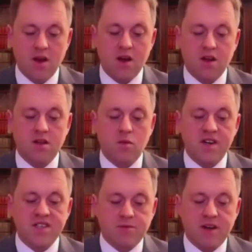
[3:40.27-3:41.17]
The
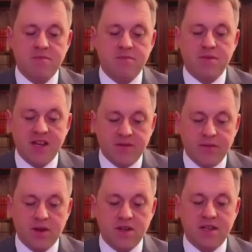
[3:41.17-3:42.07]
widespread
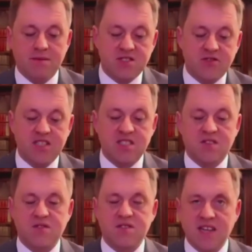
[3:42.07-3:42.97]
peaceful demonstrations have
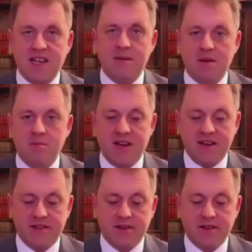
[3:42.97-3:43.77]
sadly been met